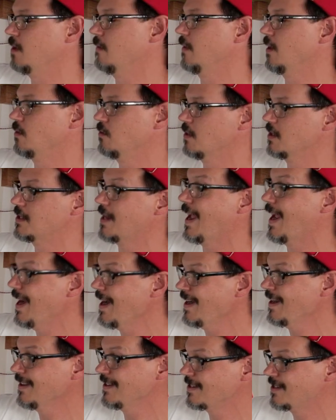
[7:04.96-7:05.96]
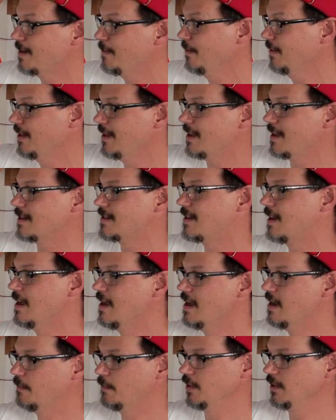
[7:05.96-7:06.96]
of interest and some of this,
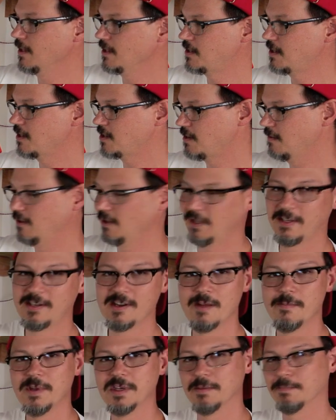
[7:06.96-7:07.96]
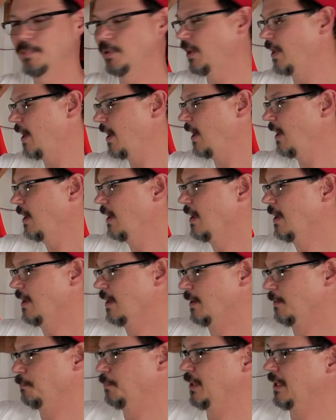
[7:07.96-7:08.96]
but this doesn't really come into play
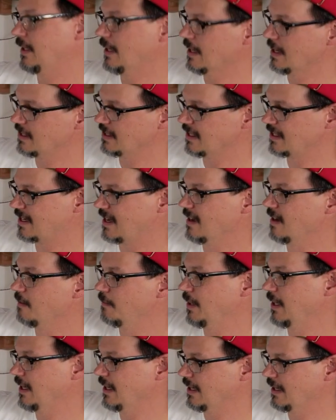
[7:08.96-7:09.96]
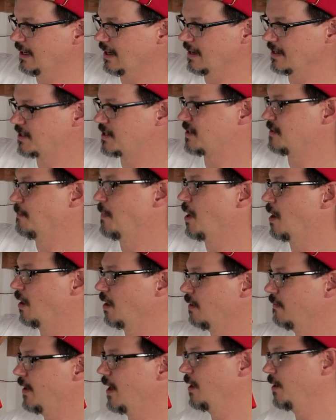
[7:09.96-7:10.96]
because it's gonna be a
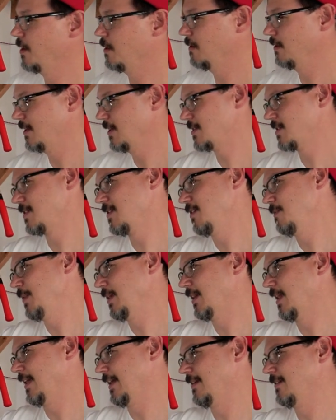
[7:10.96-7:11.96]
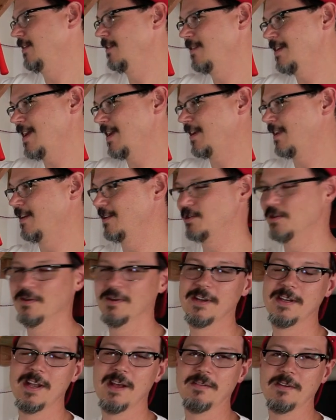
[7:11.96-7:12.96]
smaller value. This is gonna be like, you're not gonna turn
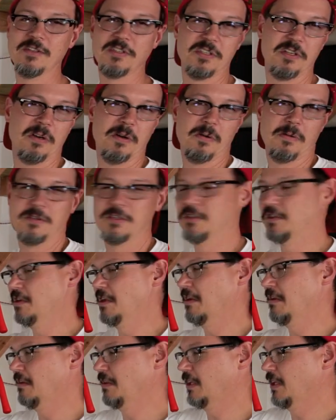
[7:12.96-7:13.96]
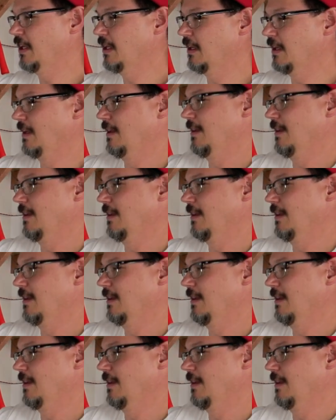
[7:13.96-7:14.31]
it down to zero generally.